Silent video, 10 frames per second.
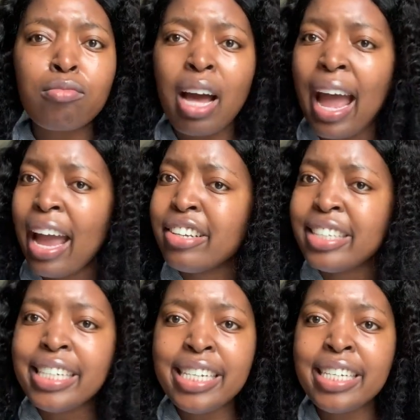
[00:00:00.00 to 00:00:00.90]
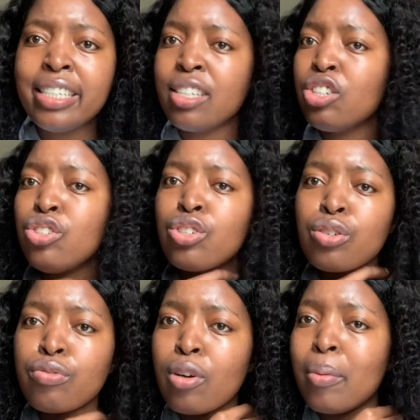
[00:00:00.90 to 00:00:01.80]
I had neat
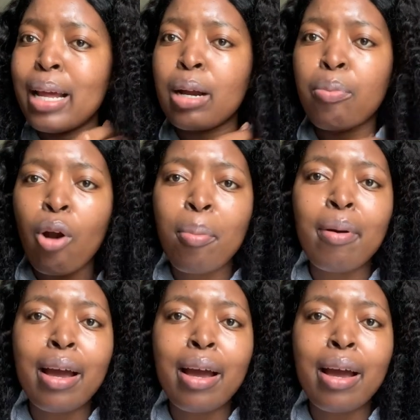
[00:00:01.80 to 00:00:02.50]
uniform, like proper,